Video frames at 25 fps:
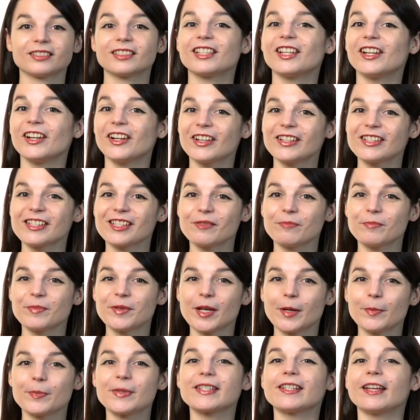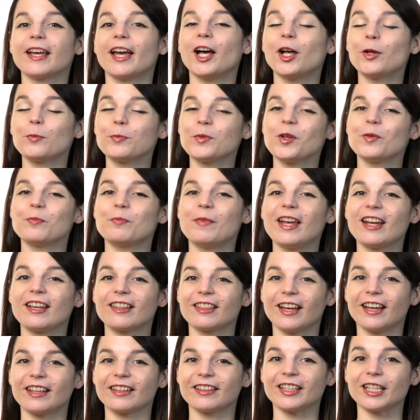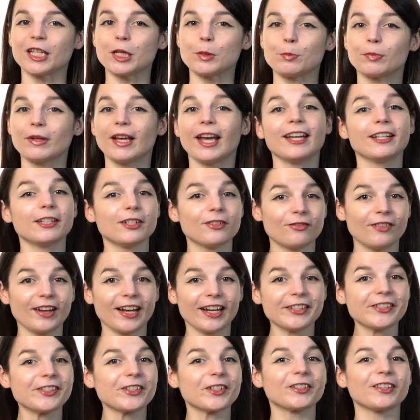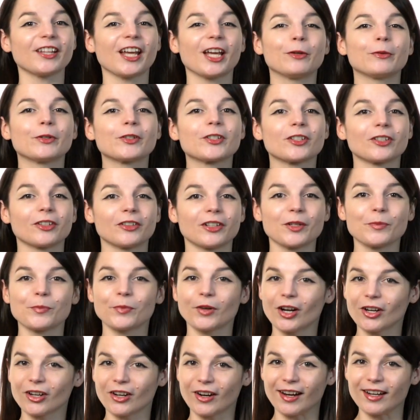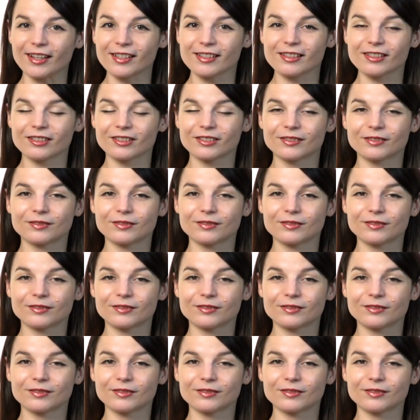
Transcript: Here are some tips to help you make that leap and advance your language learning progress.